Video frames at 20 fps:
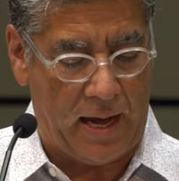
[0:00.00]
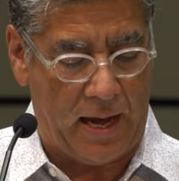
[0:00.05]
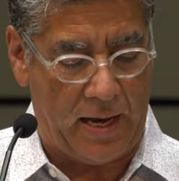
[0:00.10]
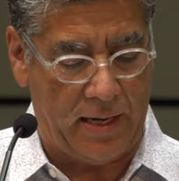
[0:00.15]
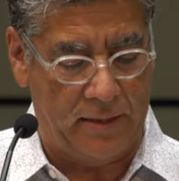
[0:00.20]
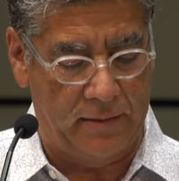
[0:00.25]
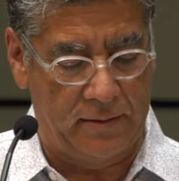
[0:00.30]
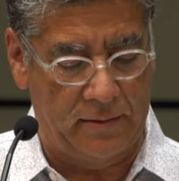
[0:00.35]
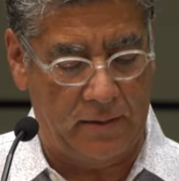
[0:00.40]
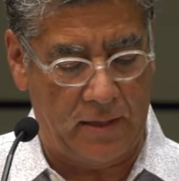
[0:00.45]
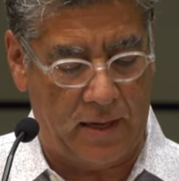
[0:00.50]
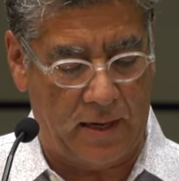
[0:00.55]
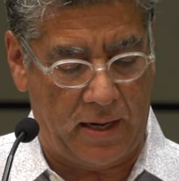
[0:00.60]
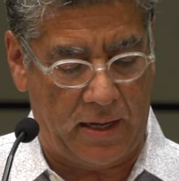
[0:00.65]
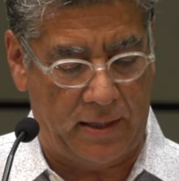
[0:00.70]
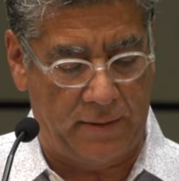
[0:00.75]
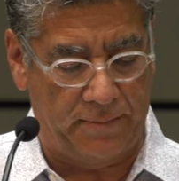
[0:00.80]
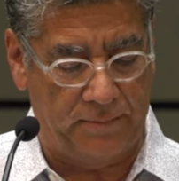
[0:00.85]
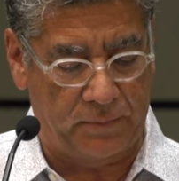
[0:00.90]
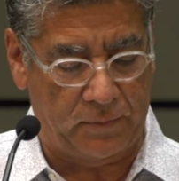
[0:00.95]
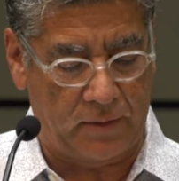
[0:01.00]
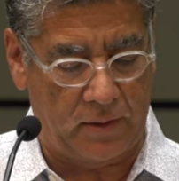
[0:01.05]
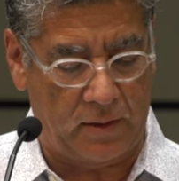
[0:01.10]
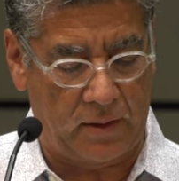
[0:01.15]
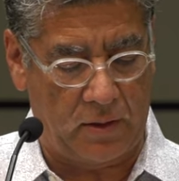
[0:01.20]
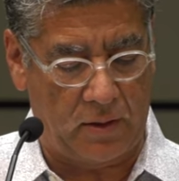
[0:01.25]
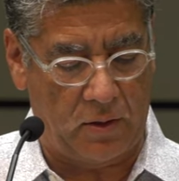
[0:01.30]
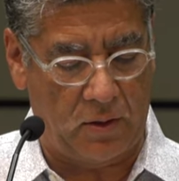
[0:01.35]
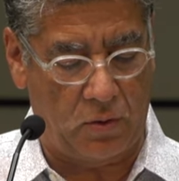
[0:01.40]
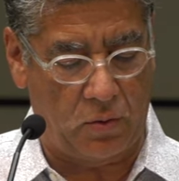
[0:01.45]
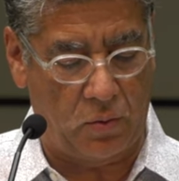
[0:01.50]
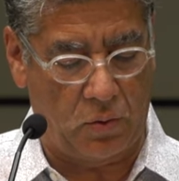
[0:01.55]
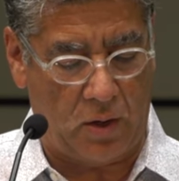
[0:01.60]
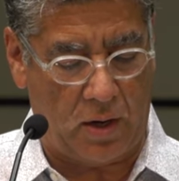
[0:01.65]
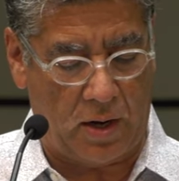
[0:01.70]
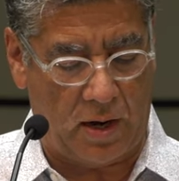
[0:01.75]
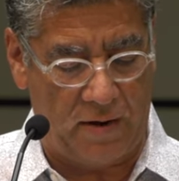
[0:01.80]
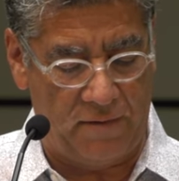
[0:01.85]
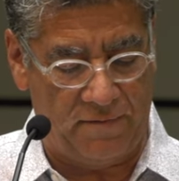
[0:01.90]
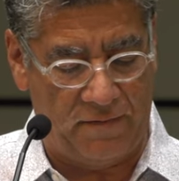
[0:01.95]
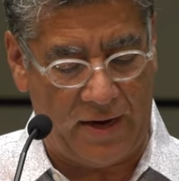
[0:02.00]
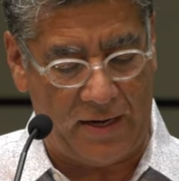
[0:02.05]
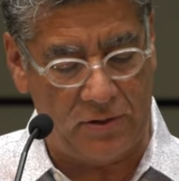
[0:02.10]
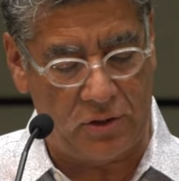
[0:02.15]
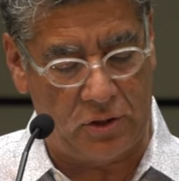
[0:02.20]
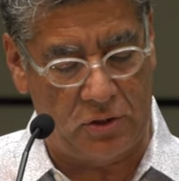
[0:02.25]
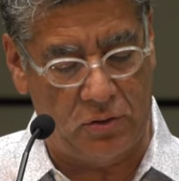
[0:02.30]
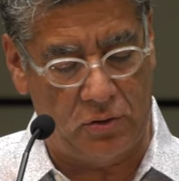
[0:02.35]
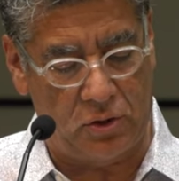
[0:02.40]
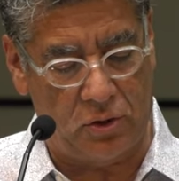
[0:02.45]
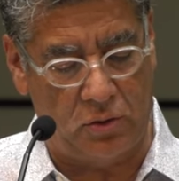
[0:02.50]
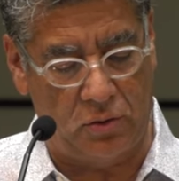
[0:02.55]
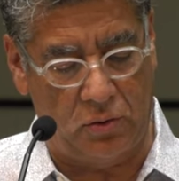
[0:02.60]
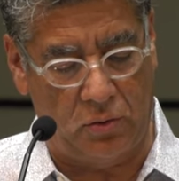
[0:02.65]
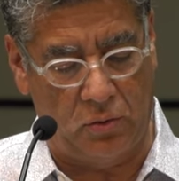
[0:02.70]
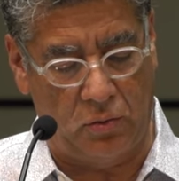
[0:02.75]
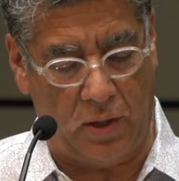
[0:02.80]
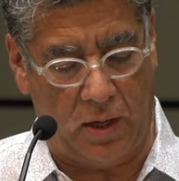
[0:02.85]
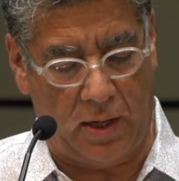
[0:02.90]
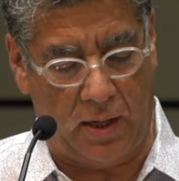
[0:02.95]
And um, I invite you to